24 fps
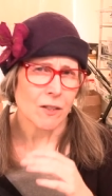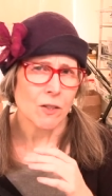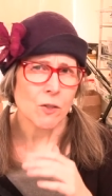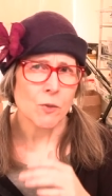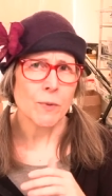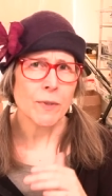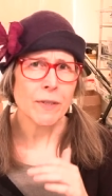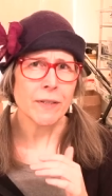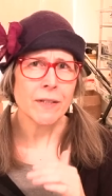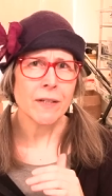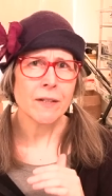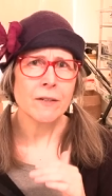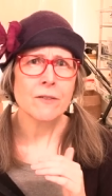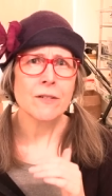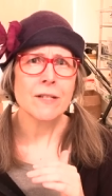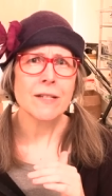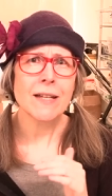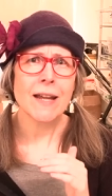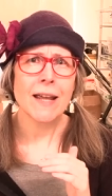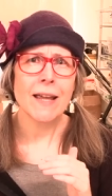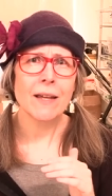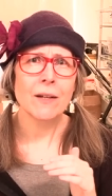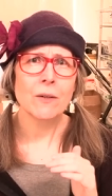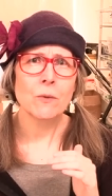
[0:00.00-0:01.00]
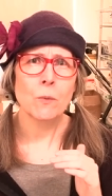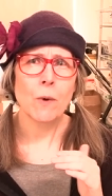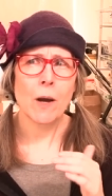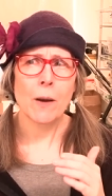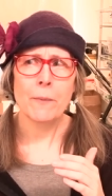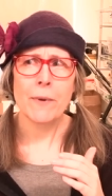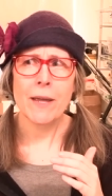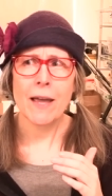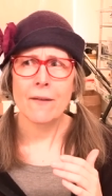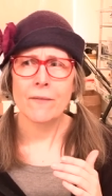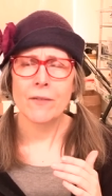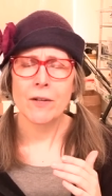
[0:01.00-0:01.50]
To really understand why
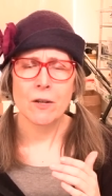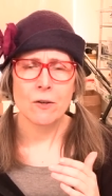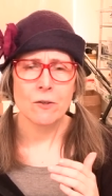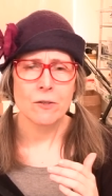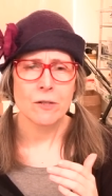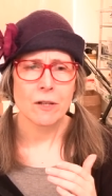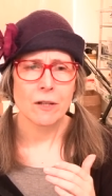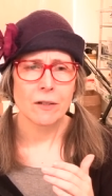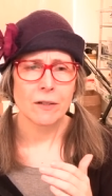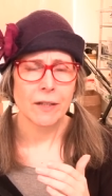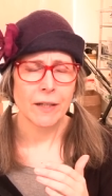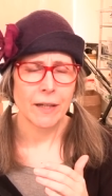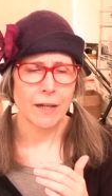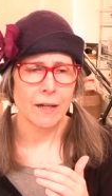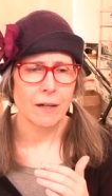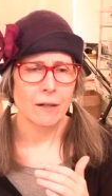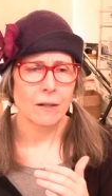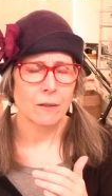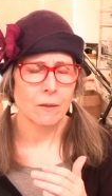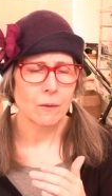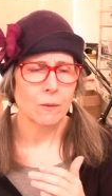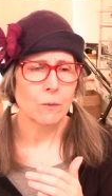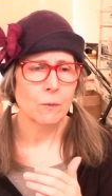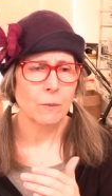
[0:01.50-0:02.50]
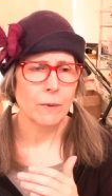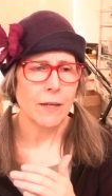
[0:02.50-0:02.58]
we have an ozone layer,